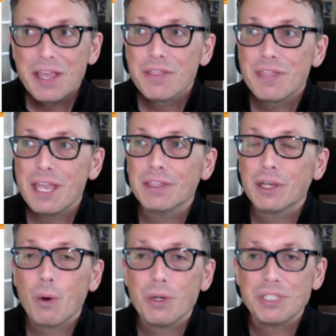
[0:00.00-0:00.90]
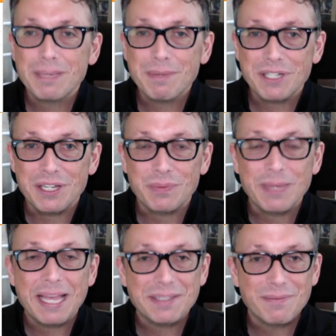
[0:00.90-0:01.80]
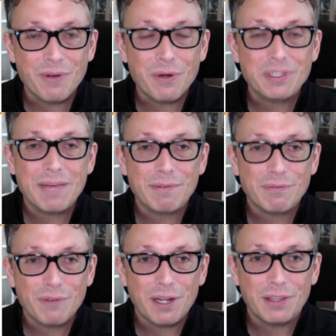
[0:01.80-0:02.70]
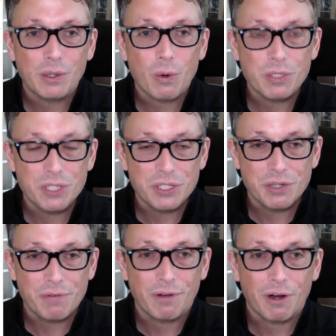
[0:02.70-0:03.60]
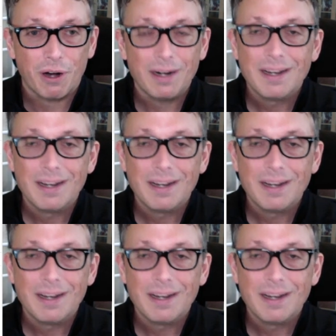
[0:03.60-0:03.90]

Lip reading: Then the course images. We had some folks having fun in the courses so far.